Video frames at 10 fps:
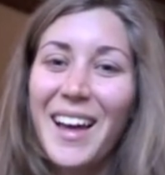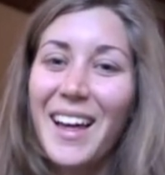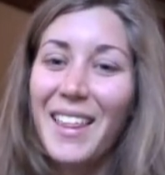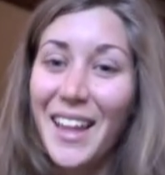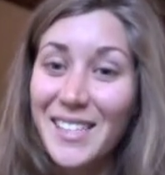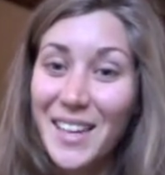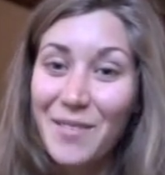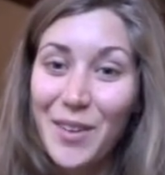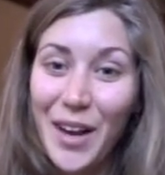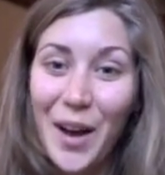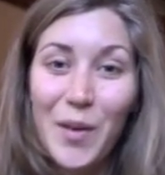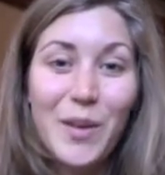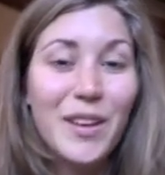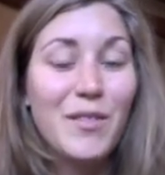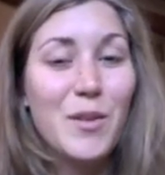that's that for now.
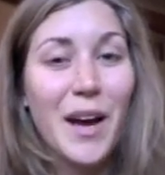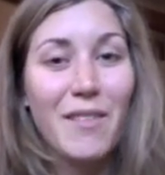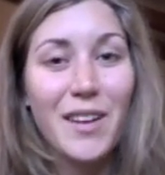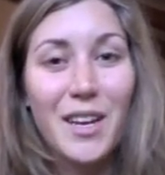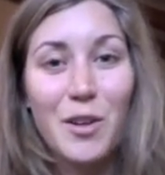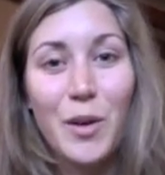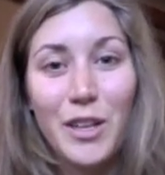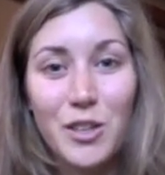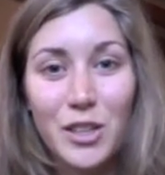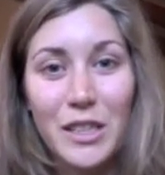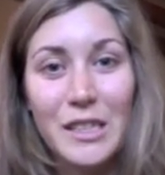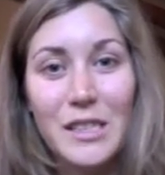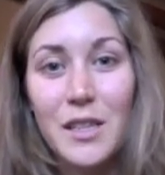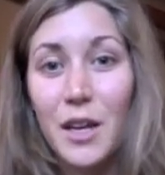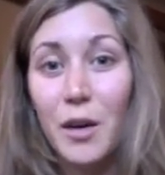If you have any questions
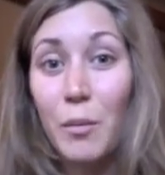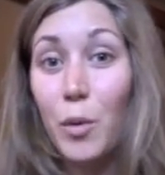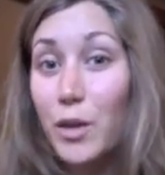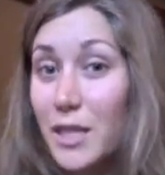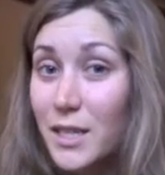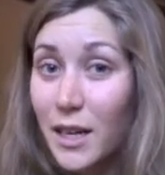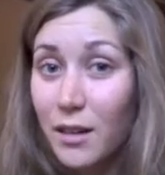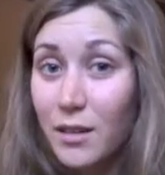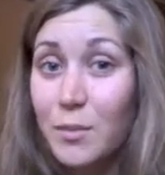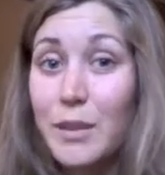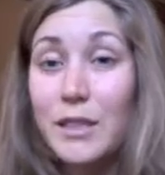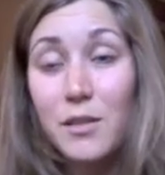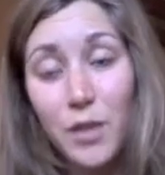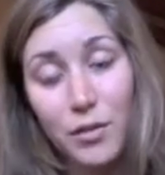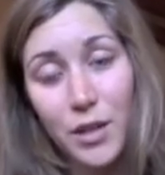that are more detailed, please
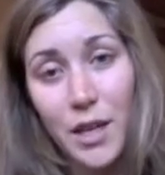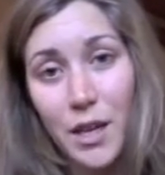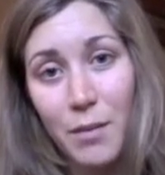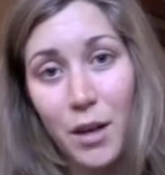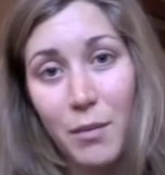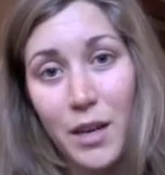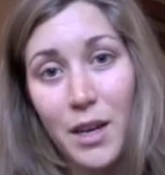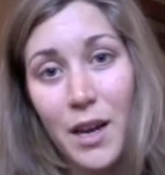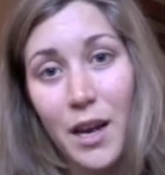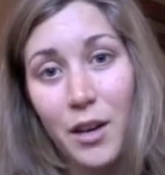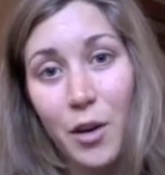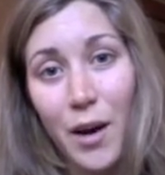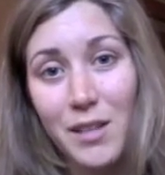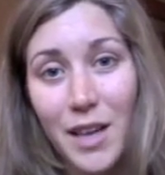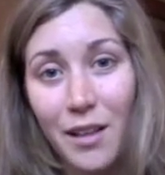feel free to email me at
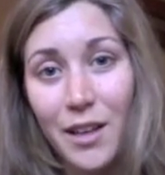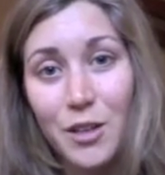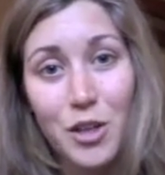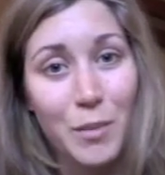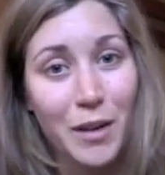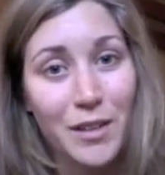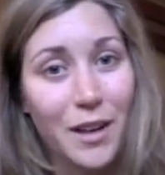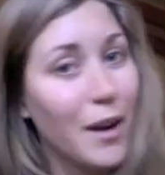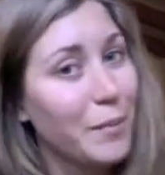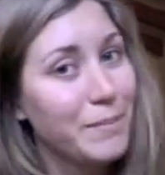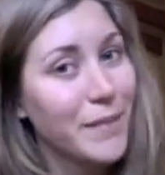goaskella@gmail.com,